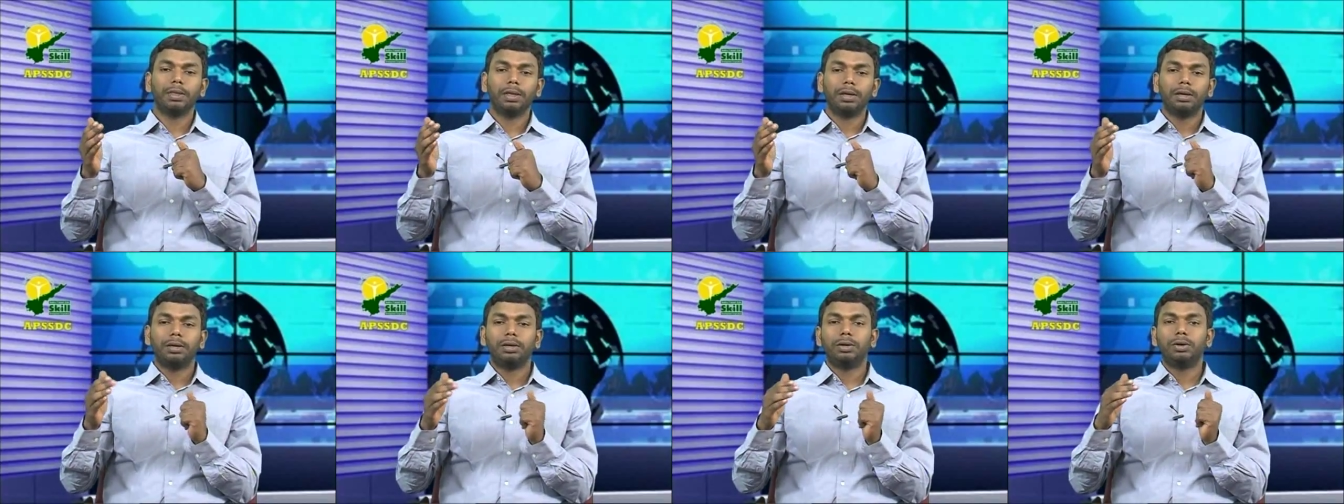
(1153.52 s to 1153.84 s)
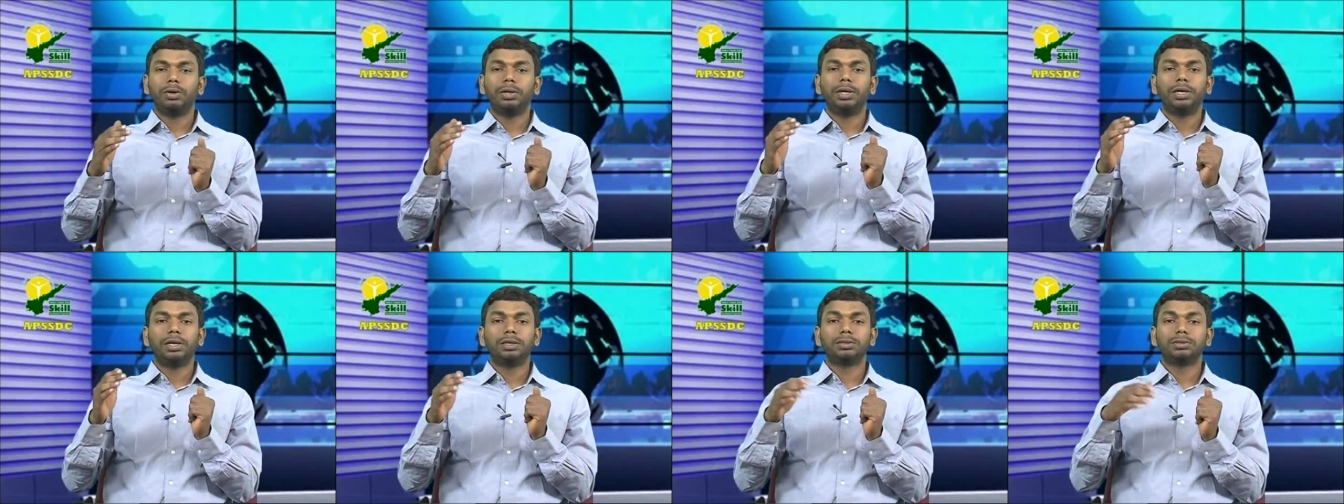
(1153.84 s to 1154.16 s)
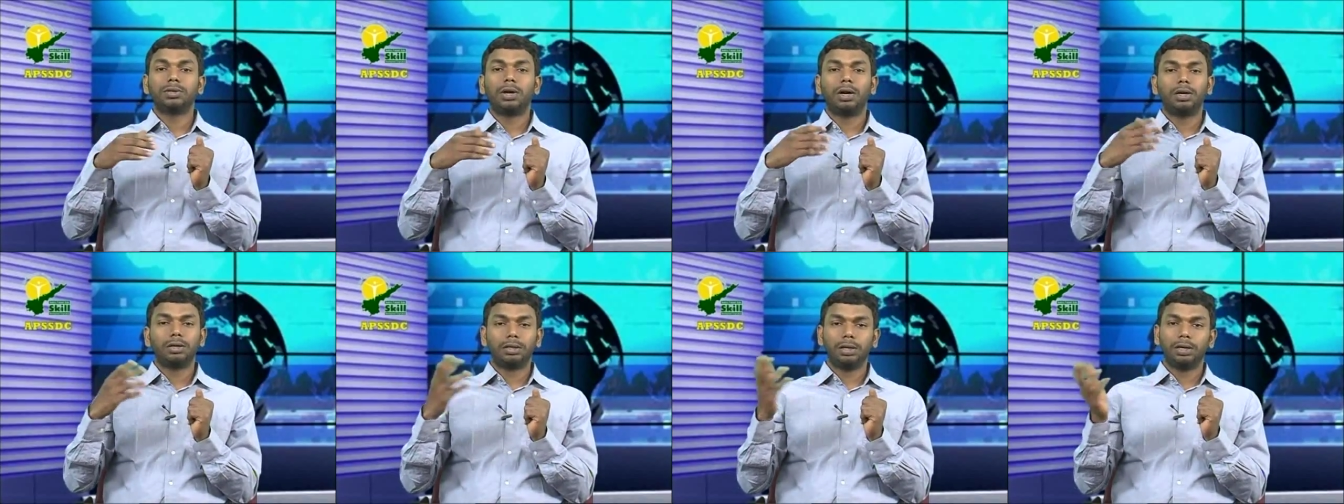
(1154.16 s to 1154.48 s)
So it is
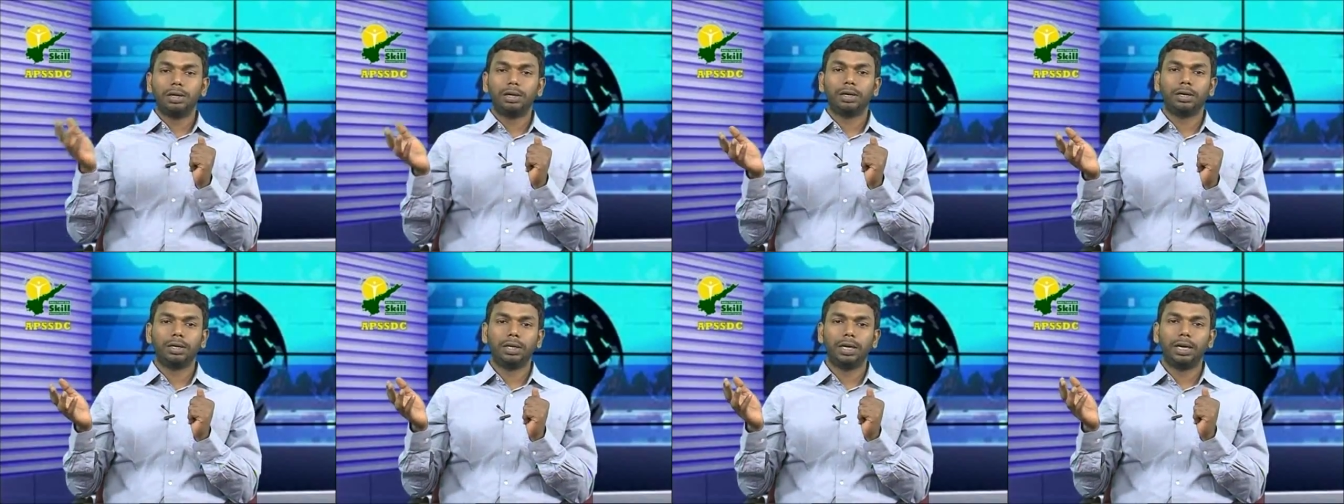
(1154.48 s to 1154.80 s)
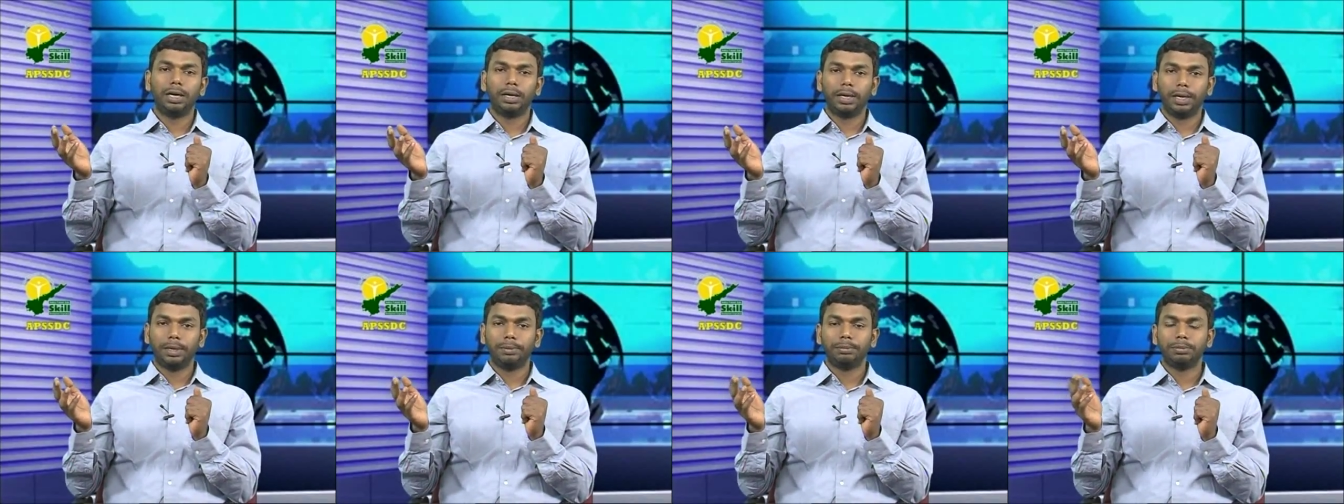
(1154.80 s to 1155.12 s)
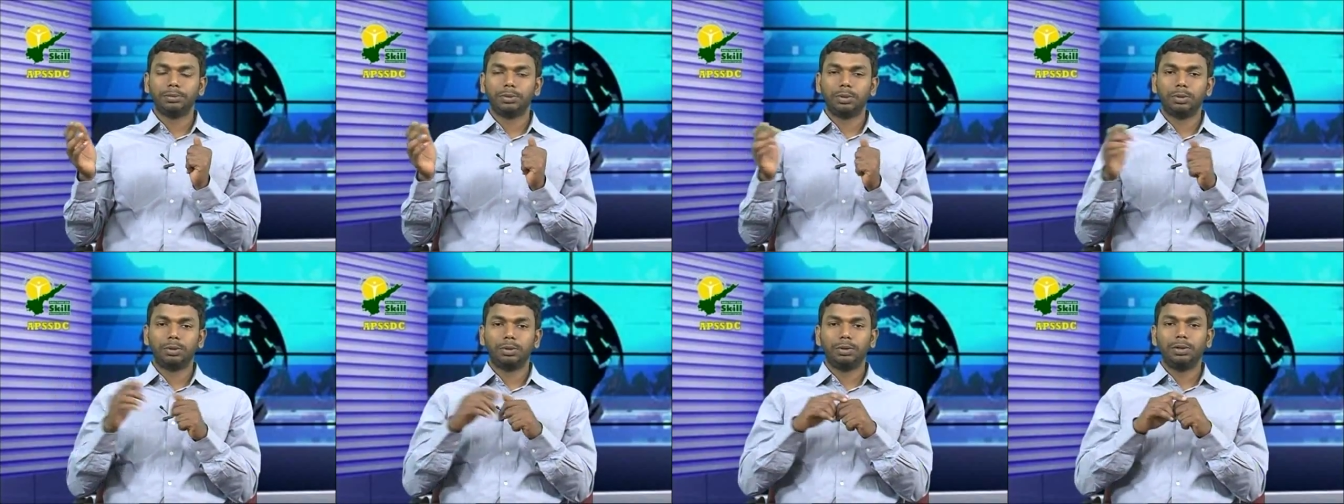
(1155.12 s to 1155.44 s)
not the real time.
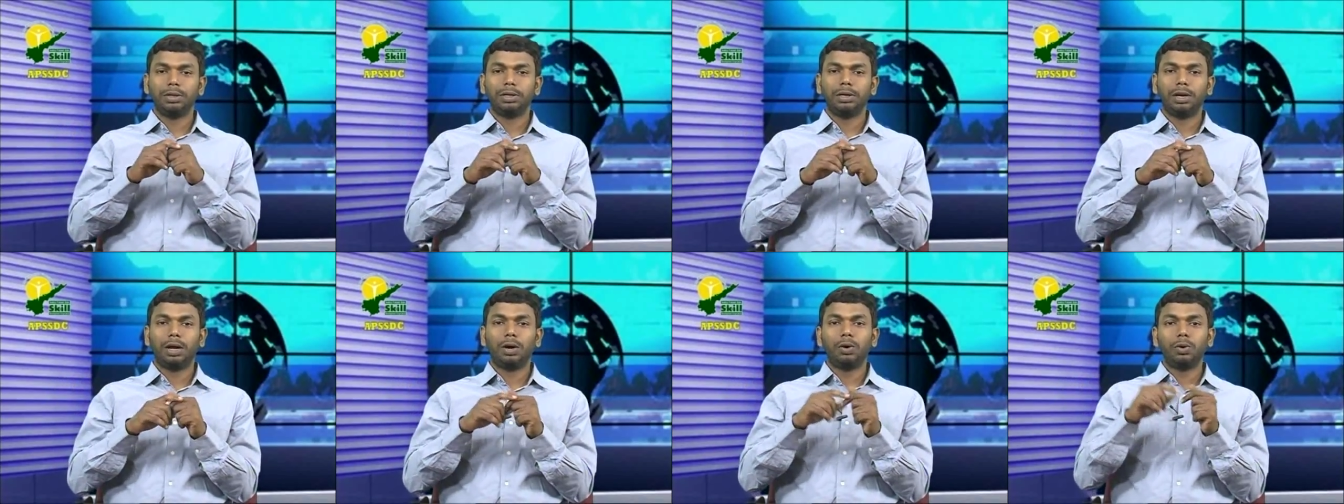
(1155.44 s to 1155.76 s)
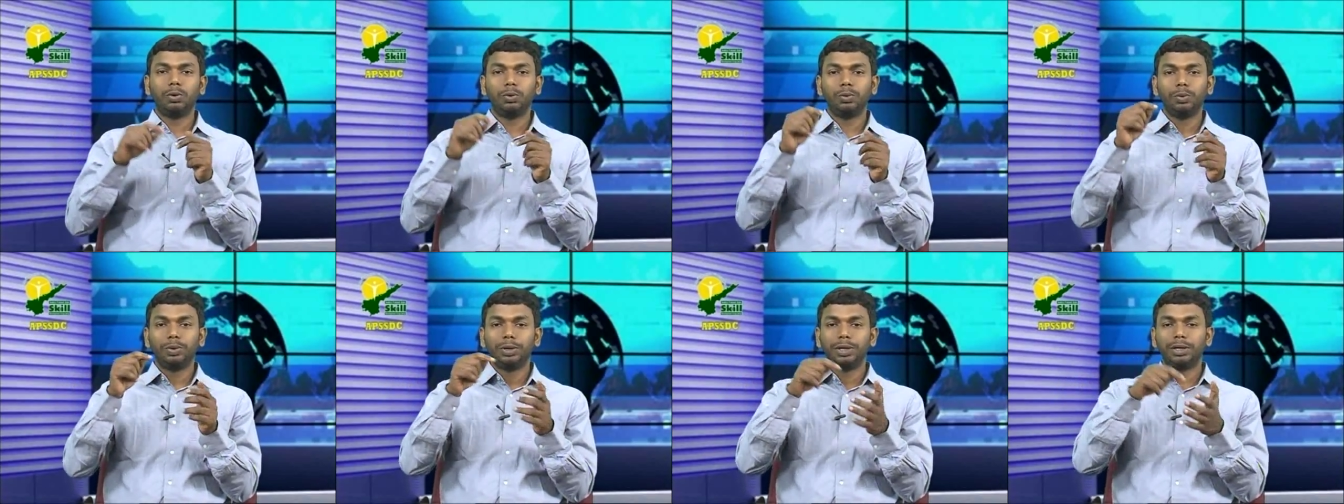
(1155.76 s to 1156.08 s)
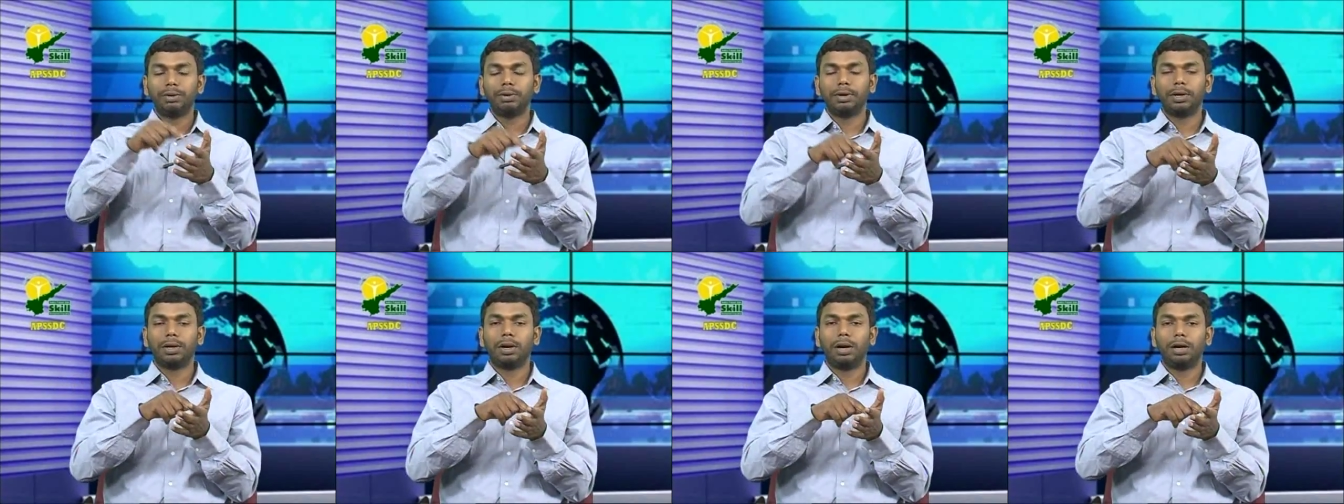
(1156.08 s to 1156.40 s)
So now it
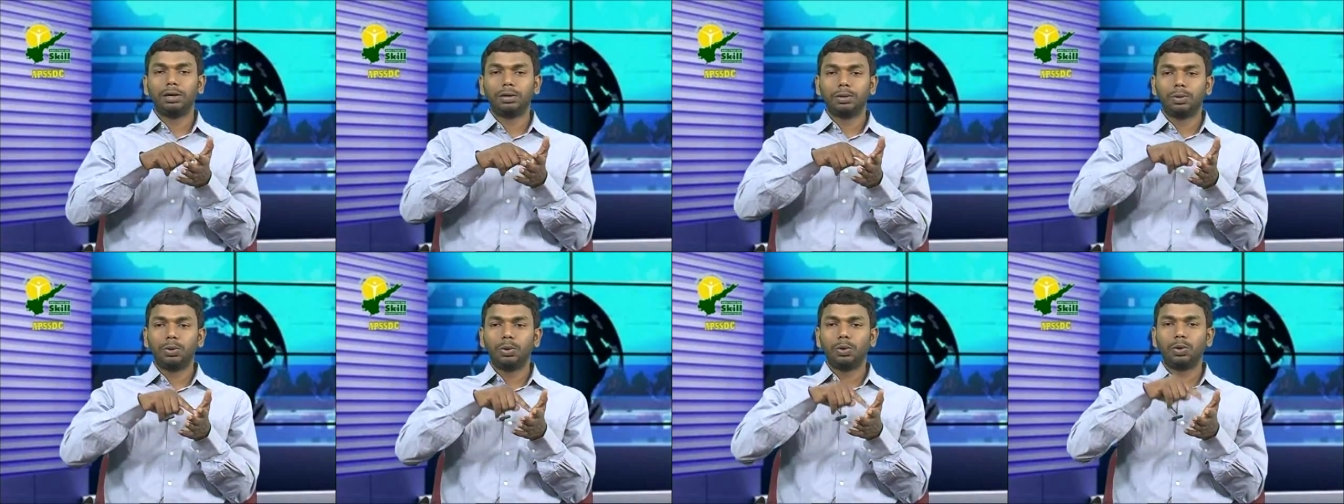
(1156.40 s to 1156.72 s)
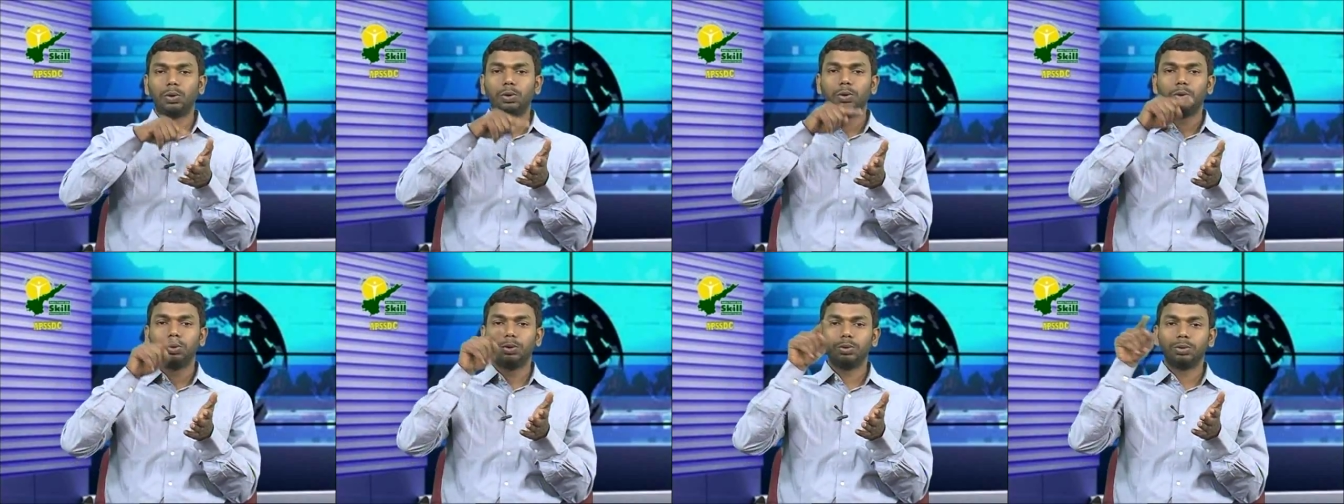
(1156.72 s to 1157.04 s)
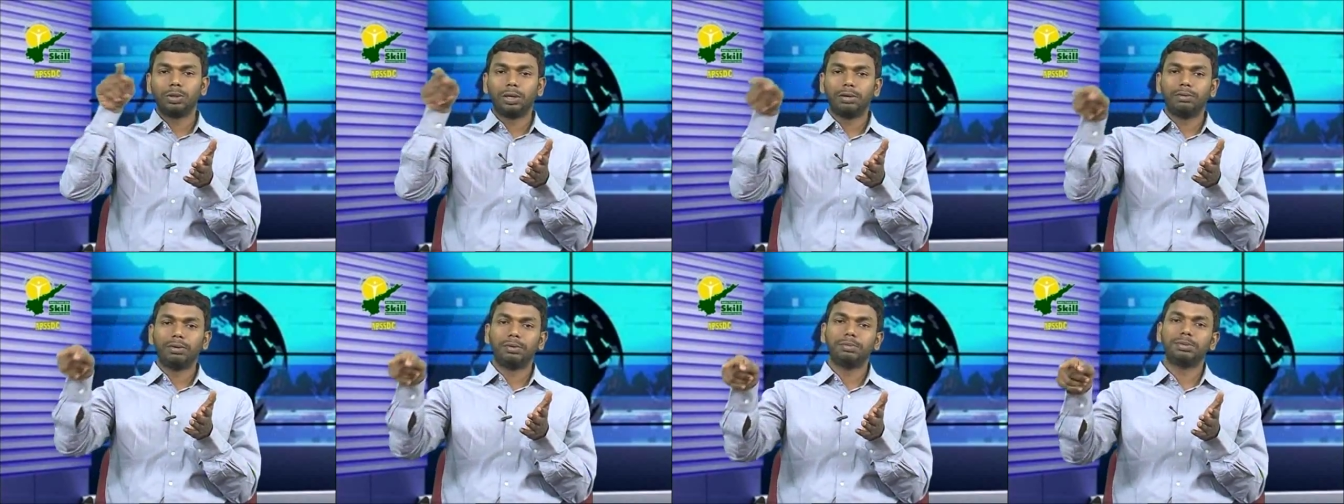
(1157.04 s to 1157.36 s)
will not go to
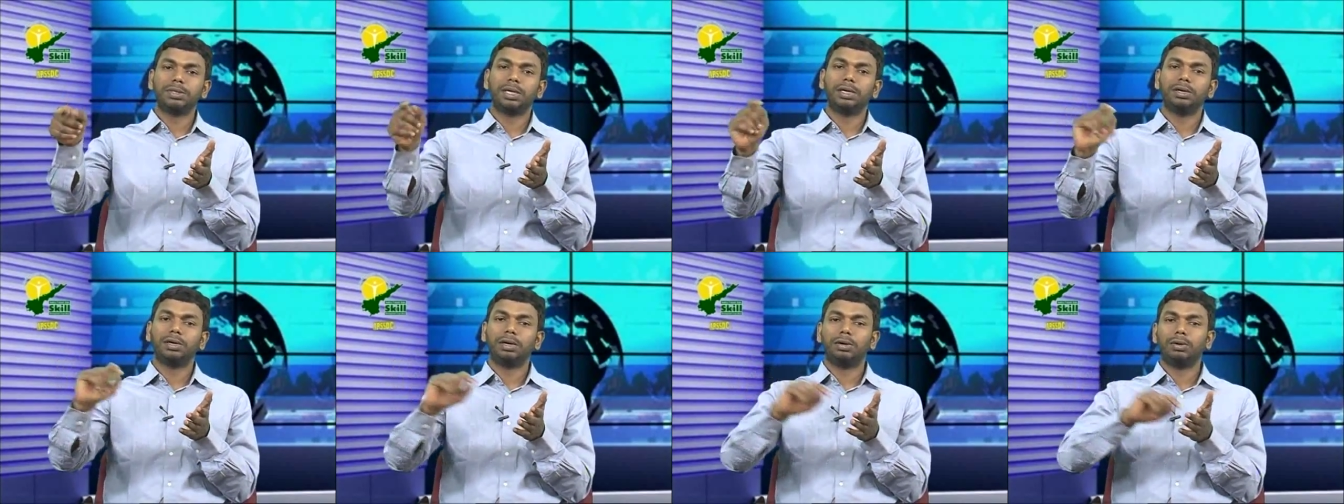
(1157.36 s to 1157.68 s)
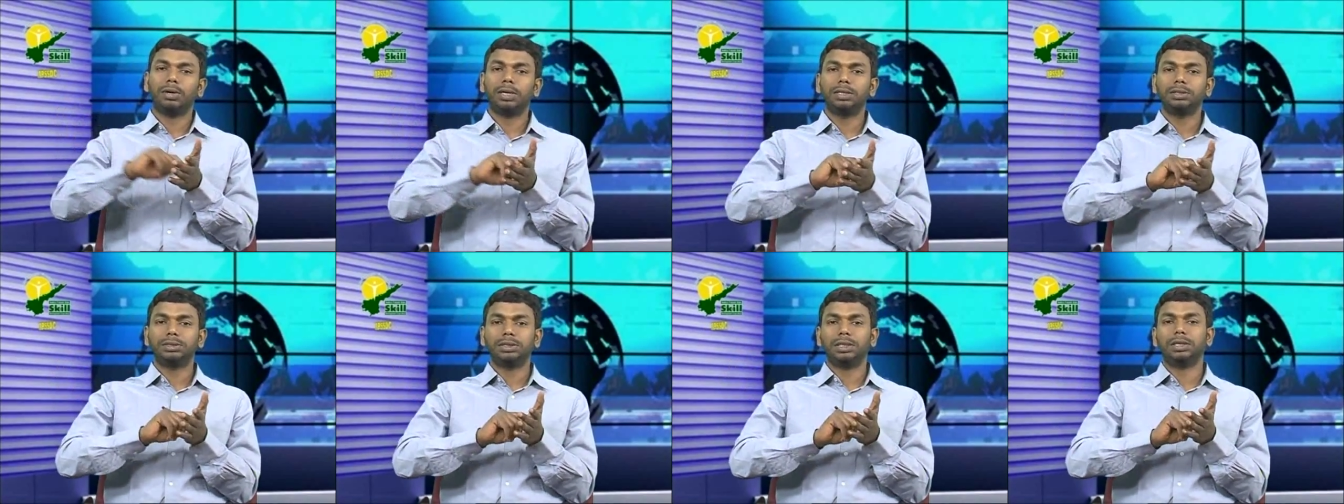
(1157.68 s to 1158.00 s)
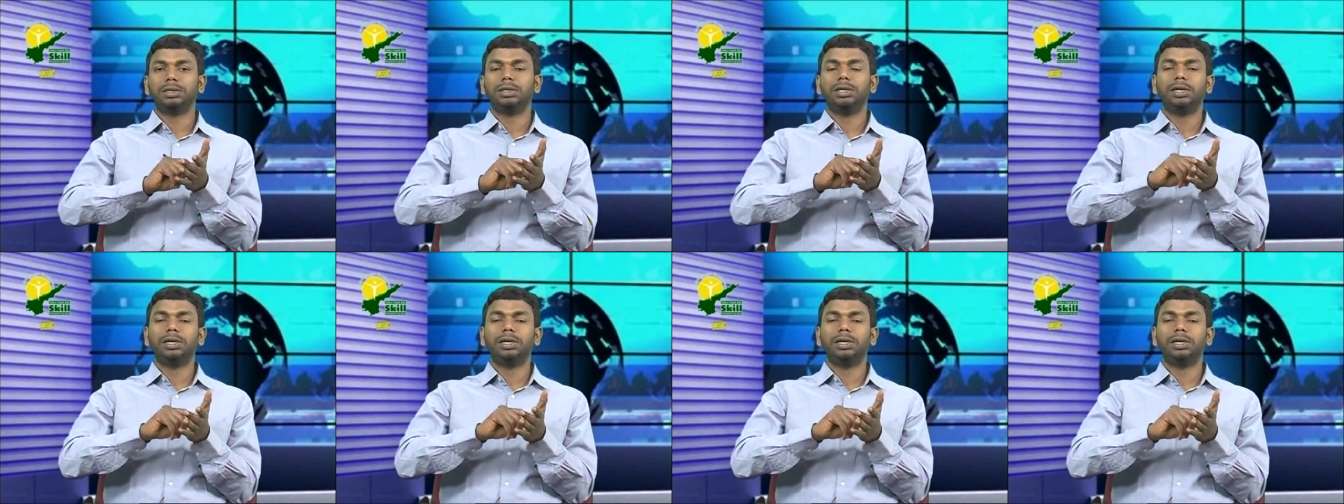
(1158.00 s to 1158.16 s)
that website now and check.